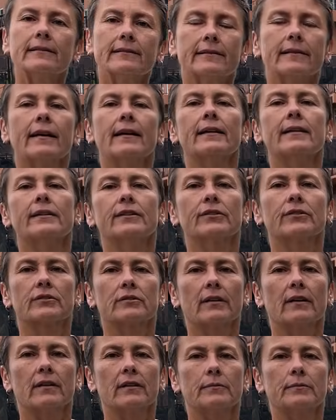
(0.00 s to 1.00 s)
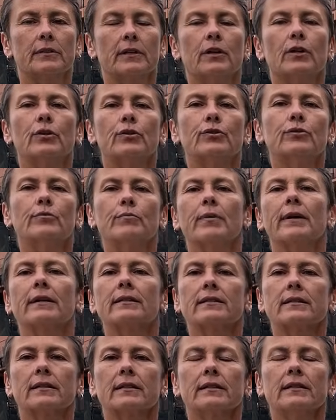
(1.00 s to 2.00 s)
take your time. You're
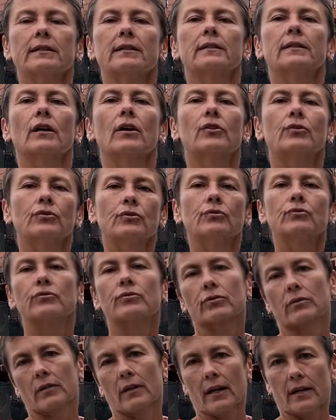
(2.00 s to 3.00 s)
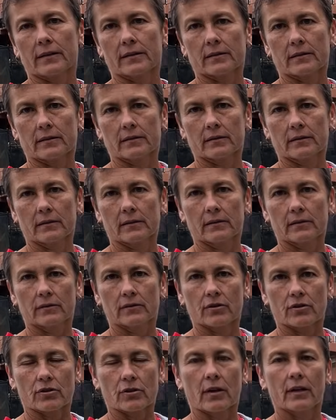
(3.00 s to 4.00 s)
basically neutralizing
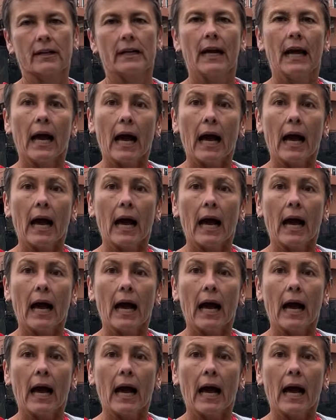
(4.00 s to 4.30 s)
the shot